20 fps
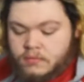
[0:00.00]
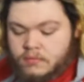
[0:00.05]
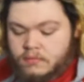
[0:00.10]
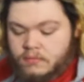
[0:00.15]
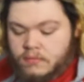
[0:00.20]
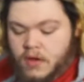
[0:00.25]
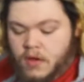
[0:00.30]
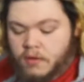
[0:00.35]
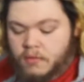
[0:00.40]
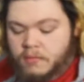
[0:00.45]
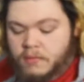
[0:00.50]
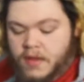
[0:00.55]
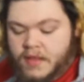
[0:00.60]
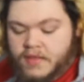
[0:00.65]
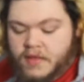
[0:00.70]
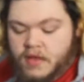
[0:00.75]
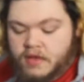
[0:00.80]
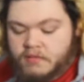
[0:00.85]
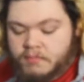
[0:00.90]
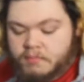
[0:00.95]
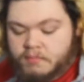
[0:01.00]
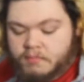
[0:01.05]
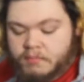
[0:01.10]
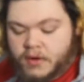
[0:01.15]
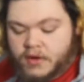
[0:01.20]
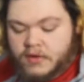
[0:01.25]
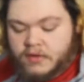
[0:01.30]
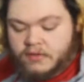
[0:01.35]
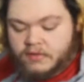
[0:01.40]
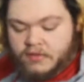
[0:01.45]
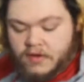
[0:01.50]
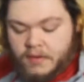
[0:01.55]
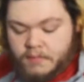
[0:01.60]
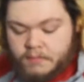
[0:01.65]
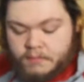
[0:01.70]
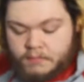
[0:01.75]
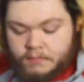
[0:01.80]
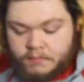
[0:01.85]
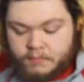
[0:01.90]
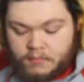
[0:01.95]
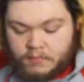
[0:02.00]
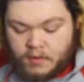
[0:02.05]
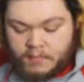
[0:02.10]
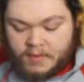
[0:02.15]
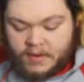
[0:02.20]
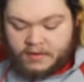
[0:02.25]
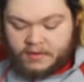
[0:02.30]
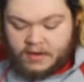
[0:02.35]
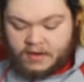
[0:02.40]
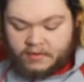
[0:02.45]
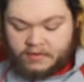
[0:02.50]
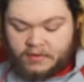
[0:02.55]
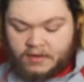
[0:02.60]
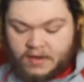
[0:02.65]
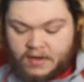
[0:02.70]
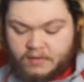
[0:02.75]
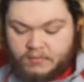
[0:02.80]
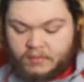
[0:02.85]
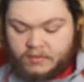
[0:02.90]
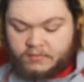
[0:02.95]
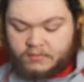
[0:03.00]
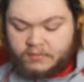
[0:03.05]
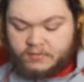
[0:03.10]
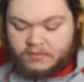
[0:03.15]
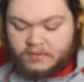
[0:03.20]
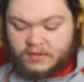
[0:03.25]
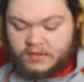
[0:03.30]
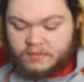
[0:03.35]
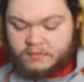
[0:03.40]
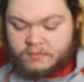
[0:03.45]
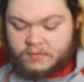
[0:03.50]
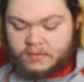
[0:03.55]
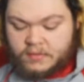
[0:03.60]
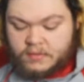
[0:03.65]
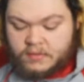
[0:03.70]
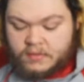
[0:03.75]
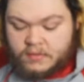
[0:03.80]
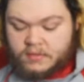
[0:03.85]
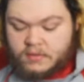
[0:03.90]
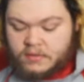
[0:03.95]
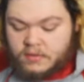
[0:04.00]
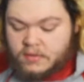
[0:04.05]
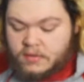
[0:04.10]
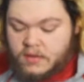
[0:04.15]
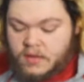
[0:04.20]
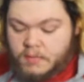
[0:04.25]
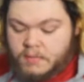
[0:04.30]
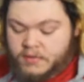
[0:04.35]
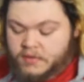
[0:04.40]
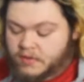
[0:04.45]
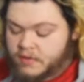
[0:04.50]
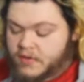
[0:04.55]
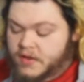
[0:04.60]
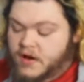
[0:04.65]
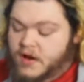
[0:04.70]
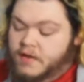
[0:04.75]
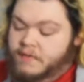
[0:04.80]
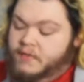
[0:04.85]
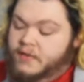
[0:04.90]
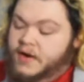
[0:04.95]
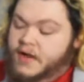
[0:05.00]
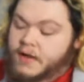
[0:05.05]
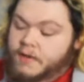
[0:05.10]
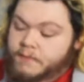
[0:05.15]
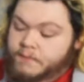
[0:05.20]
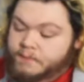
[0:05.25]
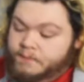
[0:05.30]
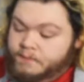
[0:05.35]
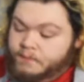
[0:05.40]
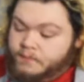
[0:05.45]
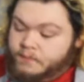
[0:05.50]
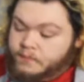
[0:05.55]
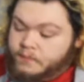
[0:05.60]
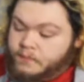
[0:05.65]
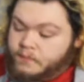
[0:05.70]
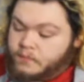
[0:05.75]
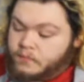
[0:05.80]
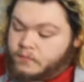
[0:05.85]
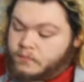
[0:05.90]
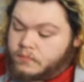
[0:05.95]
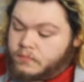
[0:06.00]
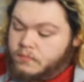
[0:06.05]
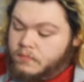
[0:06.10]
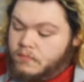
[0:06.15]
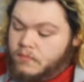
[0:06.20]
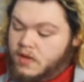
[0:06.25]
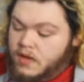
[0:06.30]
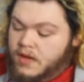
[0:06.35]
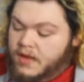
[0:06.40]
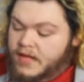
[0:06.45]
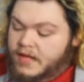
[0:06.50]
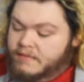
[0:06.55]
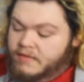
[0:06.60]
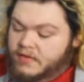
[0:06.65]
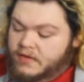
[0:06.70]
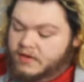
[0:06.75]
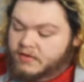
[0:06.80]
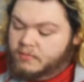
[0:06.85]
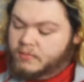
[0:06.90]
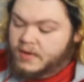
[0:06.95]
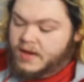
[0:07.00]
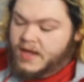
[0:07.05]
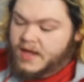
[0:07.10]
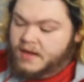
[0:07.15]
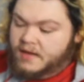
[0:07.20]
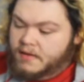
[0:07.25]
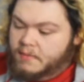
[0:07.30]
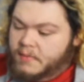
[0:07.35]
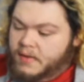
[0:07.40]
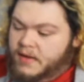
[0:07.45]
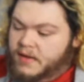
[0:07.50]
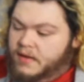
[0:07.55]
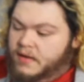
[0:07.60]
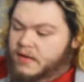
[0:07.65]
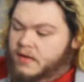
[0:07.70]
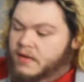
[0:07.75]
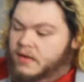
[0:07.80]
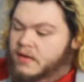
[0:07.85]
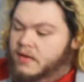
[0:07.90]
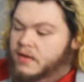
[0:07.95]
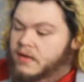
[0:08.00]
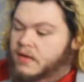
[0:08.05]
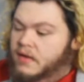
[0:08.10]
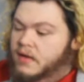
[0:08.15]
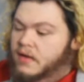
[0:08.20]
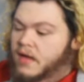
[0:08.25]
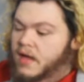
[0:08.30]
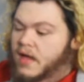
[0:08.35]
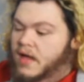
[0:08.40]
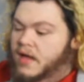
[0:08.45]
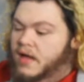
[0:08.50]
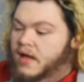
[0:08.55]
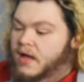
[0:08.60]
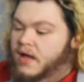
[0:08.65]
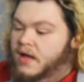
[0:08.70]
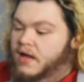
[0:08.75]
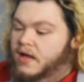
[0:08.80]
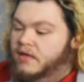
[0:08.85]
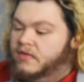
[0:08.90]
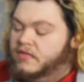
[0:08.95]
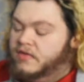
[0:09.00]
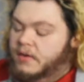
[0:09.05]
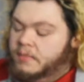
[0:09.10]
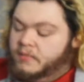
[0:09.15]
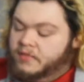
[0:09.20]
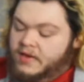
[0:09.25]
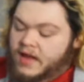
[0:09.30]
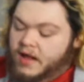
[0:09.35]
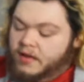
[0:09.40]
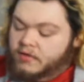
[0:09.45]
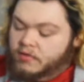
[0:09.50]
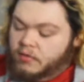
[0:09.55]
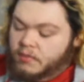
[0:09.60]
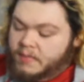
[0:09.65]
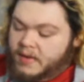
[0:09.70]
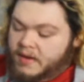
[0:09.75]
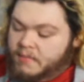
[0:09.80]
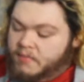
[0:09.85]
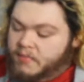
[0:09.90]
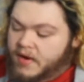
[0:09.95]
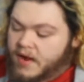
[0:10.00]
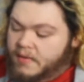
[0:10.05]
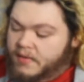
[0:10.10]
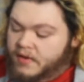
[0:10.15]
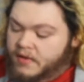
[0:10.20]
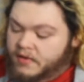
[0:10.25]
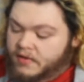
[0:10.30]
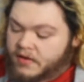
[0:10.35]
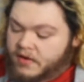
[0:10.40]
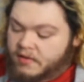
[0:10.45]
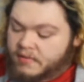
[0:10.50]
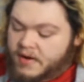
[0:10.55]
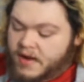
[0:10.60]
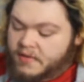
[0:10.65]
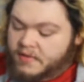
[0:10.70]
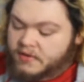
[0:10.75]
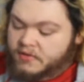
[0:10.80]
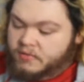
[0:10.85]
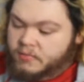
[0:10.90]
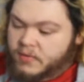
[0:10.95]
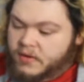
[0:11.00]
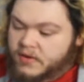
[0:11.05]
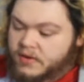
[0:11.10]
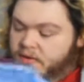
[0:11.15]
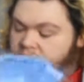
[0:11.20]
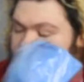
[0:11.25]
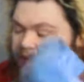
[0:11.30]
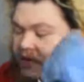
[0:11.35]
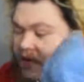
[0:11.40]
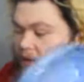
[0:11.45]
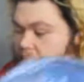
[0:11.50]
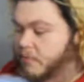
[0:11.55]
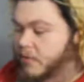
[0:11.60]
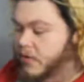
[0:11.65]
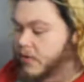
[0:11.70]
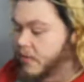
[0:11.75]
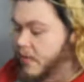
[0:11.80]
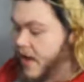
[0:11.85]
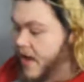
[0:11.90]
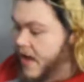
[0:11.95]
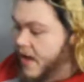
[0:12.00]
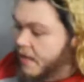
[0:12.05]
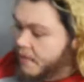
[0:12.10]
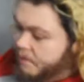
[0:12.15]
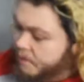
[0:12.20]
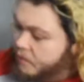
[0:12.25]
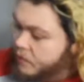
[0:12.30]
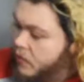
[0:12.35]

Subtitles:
Oh, I thought I was burning something. Well, I mean, I technically kind of wasn't I? I'm gonna turn that off for now. Like even this one had a seam style to it, but I can probably get around this one for that blue hat.